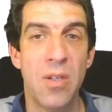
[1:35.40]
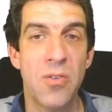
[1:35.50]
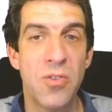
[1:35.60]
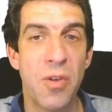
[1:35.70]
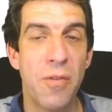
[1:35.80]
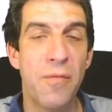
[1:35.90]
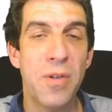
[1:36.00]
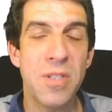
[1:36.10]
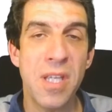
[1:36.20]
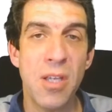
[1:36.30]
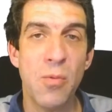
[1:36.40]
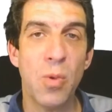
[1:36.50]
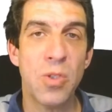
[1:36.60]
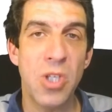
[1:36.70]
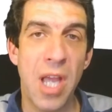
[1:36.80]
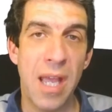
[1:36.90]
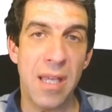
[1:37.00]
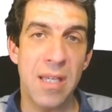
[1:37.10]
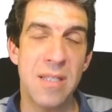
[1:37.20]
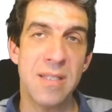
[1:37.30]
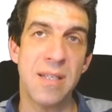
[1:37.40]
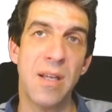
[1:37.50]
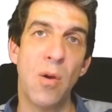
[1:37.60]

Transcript: So the first thing you will check is